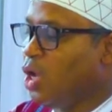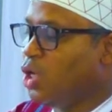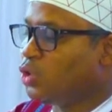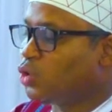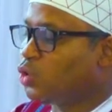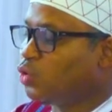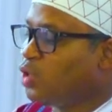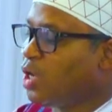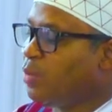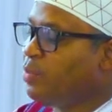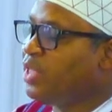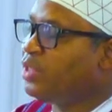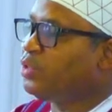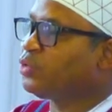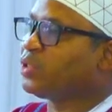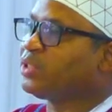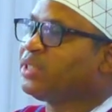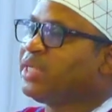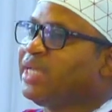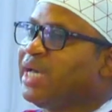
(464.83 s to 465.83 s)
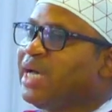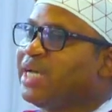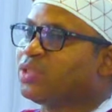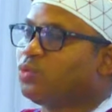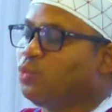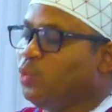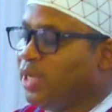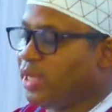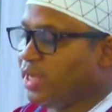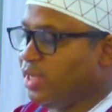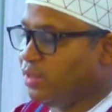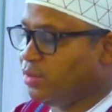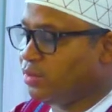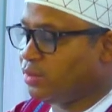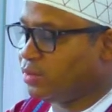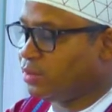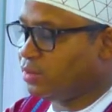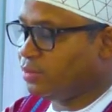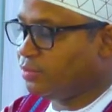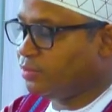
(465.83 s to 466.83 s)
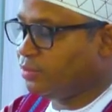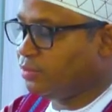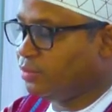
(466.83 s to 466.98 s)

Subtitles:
to not be treated as weaklings,